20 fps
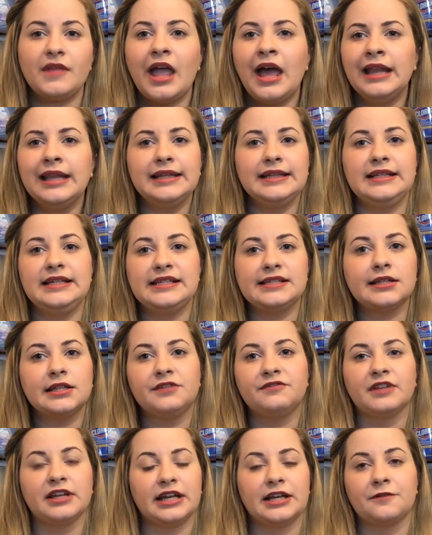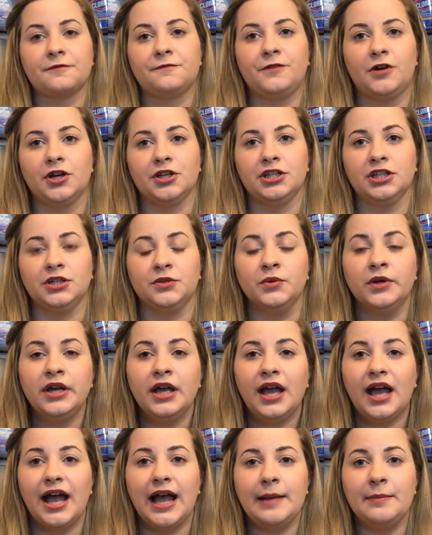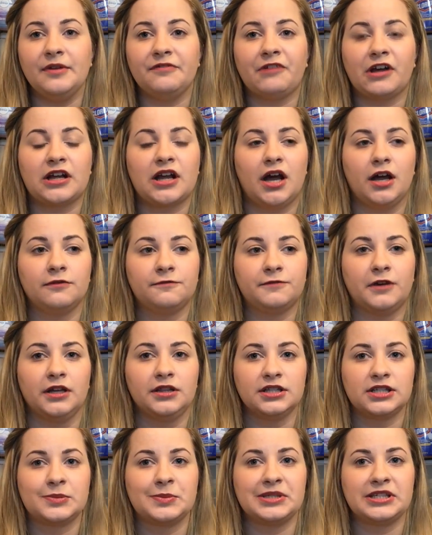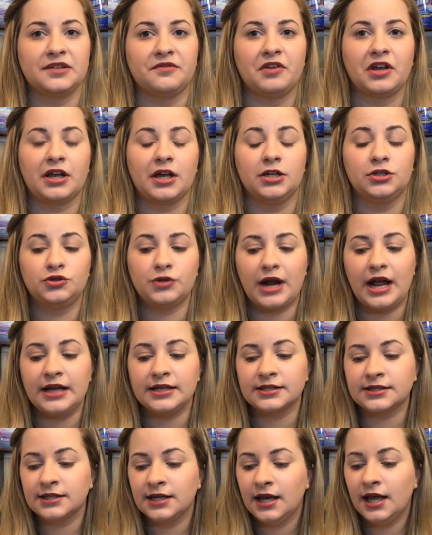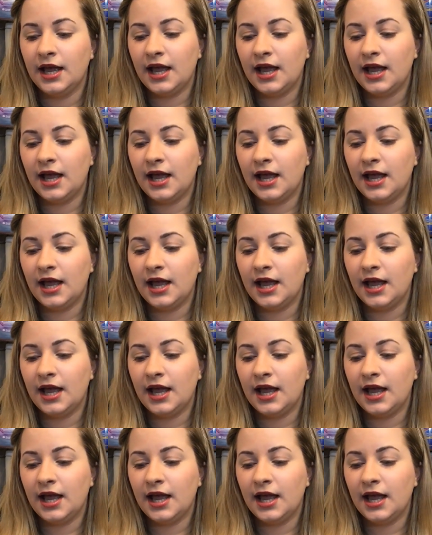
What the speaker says: I'll at least leave the link for you if I can't find the specific address.